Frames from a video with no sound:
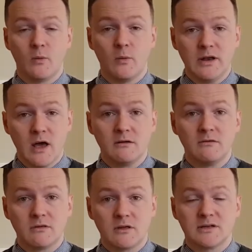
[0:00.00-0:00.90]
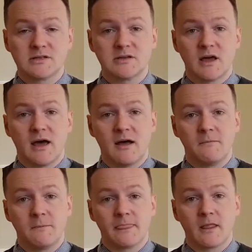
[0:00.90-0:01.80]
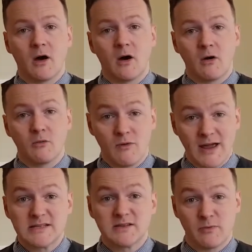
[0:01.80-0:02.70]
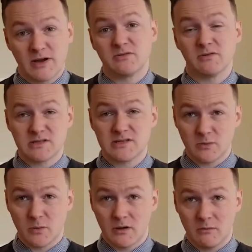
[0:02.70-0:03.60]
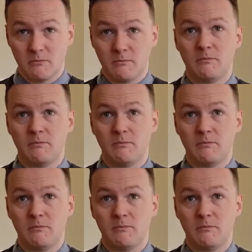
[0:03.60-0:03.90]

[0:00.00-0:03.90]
We know that our rate of pressure ulcers that were